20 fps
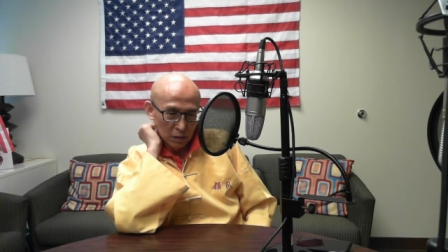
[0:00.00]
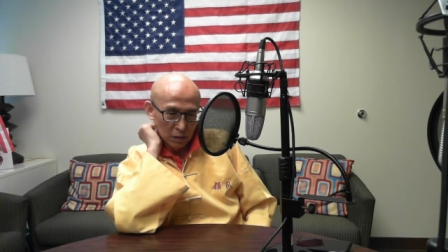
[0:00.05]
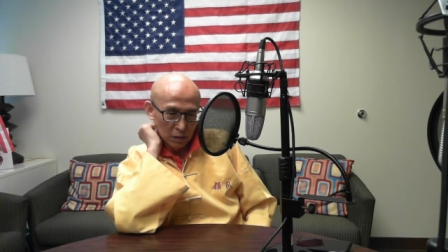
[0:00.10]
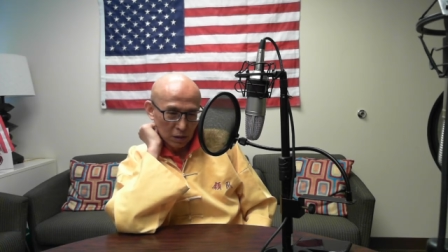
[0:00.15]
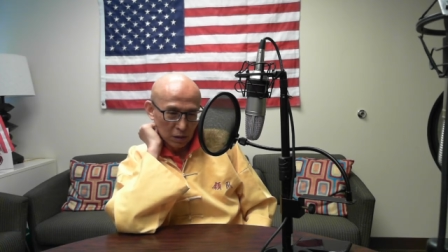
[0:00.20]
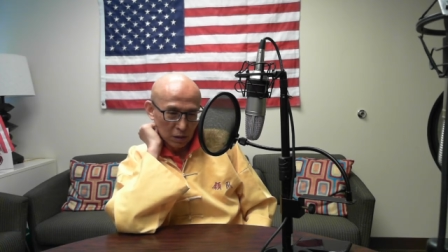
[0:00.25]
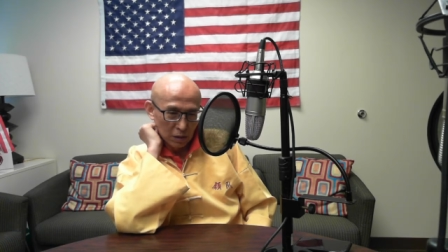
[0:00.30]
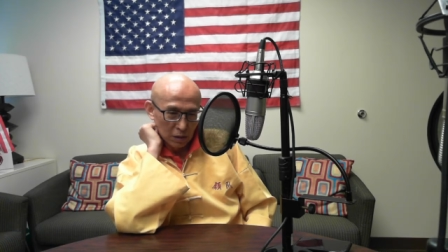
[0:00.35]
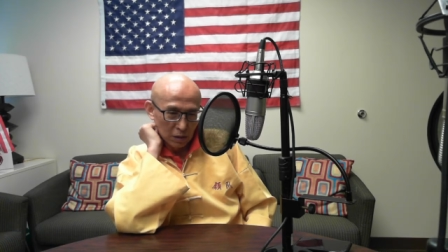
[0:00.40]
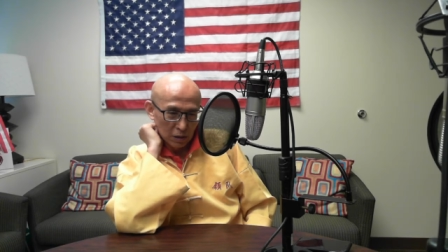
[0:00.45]

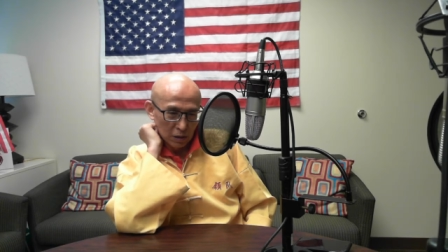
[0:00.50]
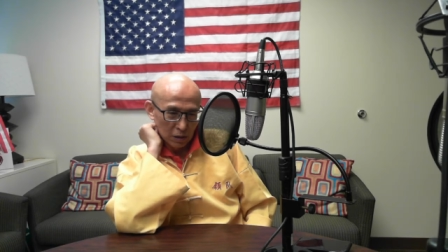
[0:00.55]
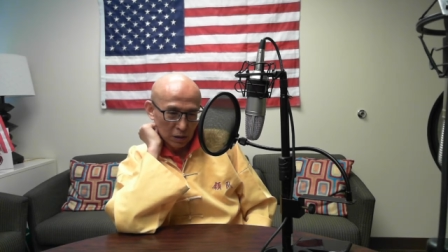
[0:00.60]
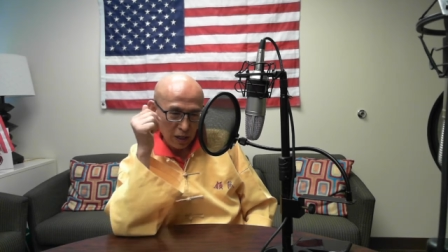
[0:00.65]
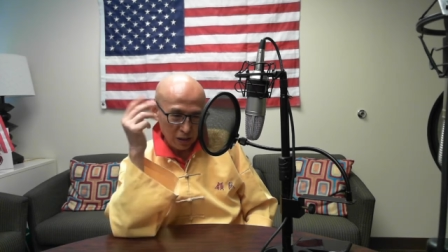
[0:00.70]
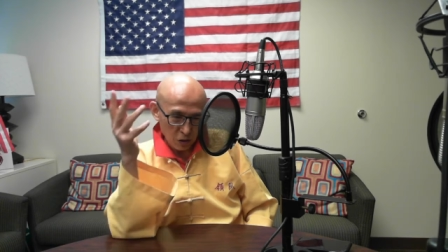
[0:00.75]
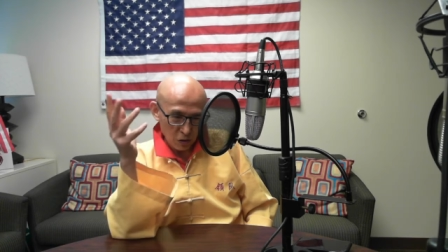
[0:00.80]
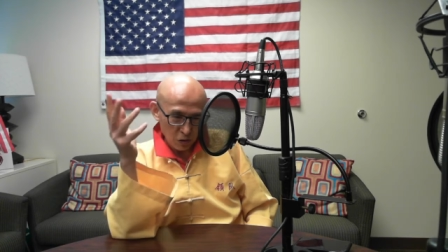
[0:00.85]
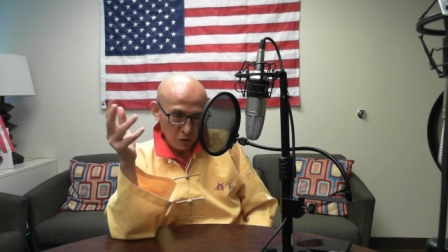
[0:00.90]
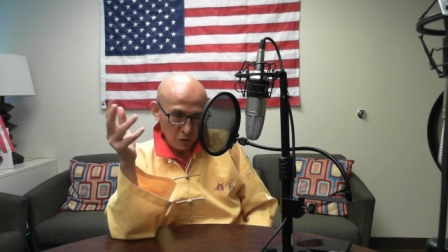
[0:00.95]
And the
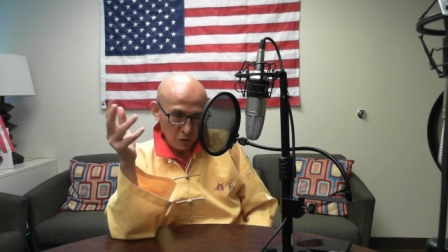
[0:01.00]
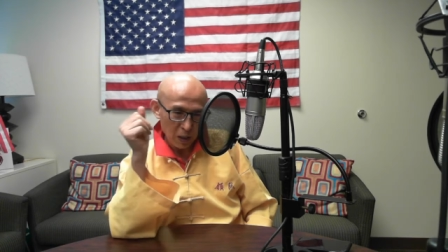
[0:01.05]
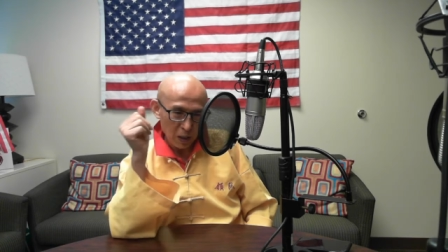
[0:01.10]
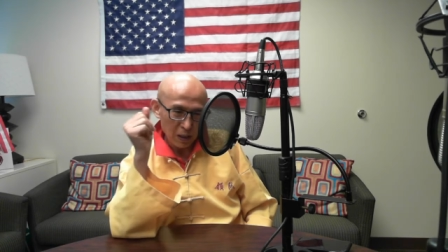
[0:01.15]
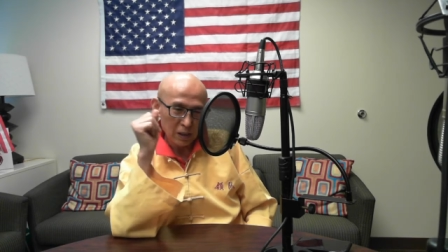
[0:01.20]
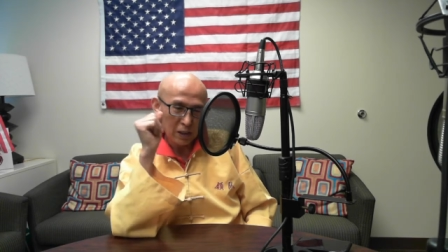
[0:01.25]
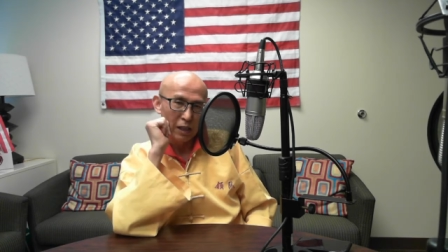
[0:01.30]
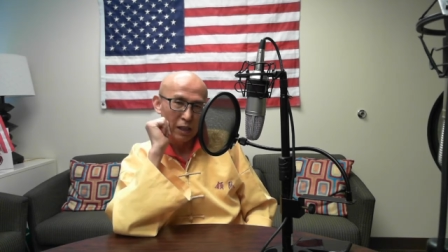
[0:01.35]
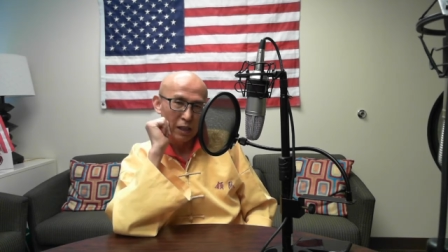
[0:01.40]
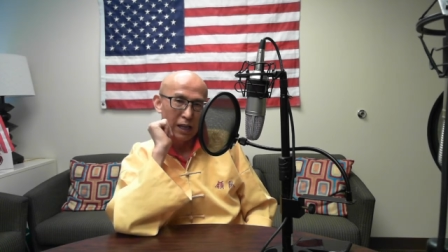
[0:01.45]
next 3
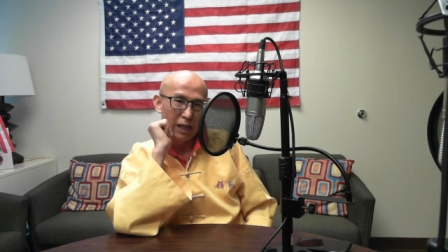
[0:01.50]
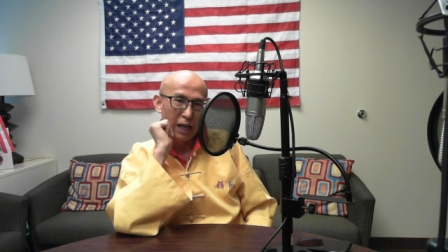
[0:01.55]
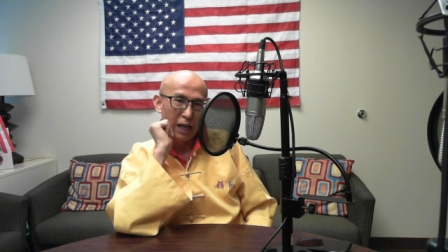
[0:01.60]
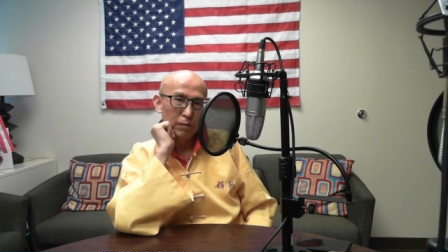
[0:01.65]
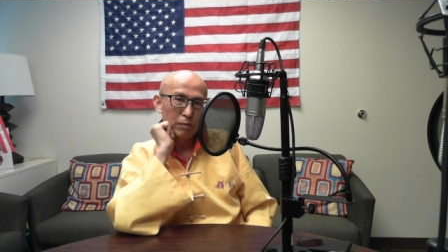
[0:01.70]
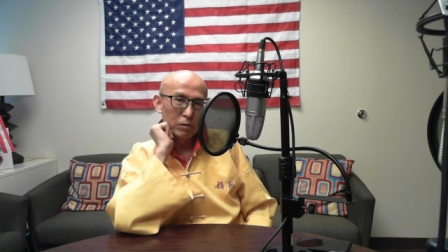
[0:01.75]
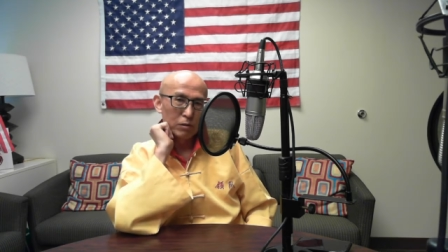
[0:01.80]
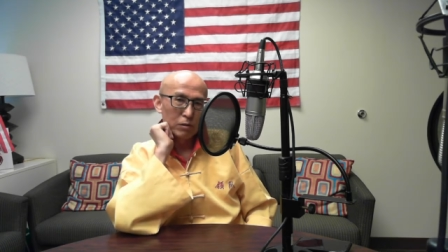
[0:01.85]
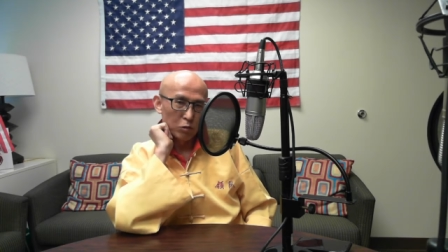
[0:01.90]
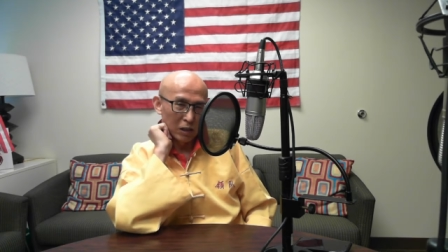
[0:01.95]
weeks, he
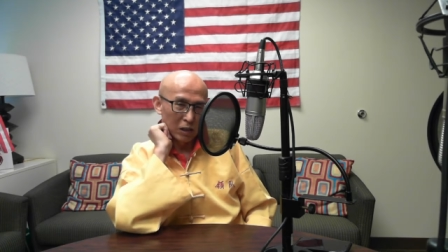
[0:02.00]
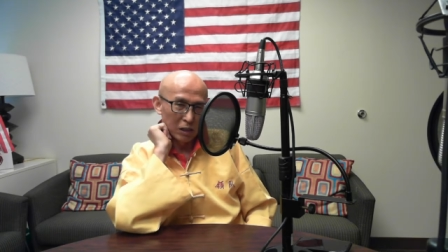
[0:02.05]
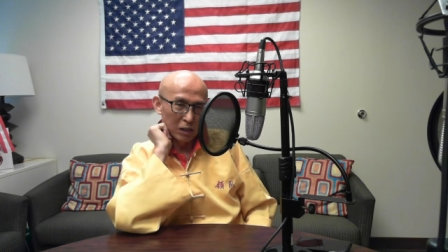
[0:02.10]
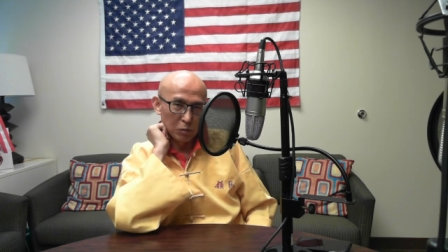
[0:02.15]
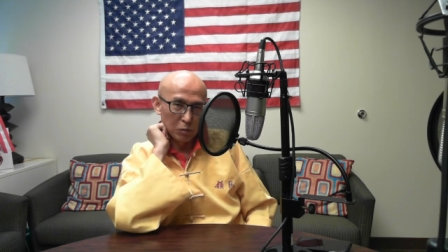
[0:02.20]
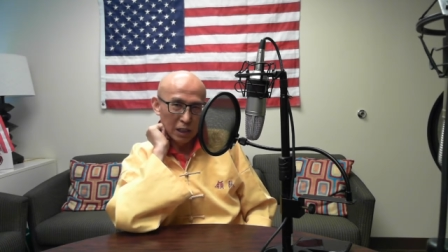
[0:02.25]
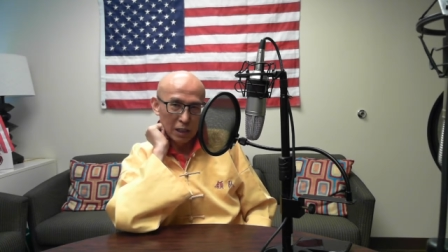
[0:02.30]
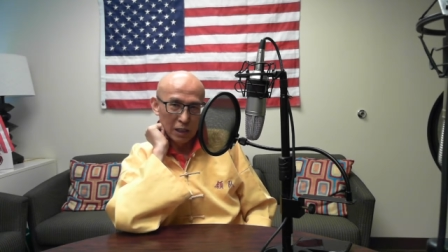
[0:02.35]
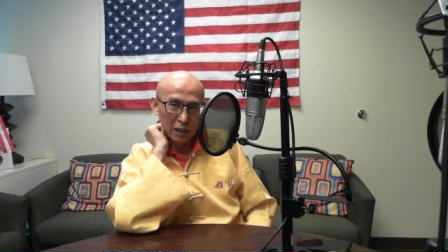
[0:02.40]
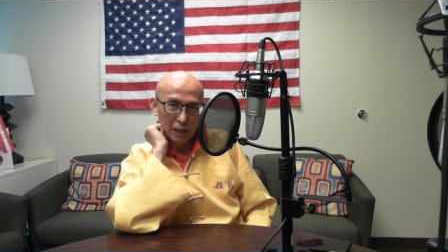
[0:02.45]
came twice a
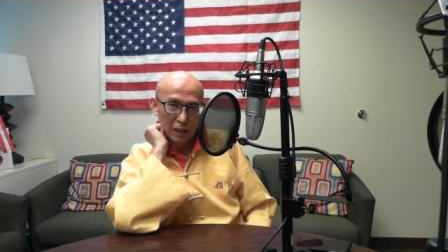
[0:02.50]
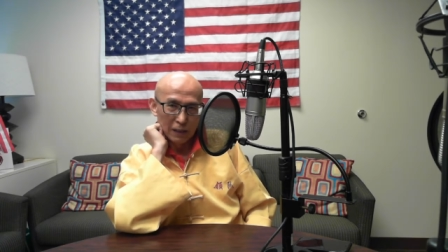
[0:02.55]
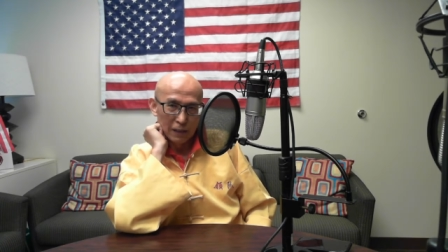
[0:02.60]
week.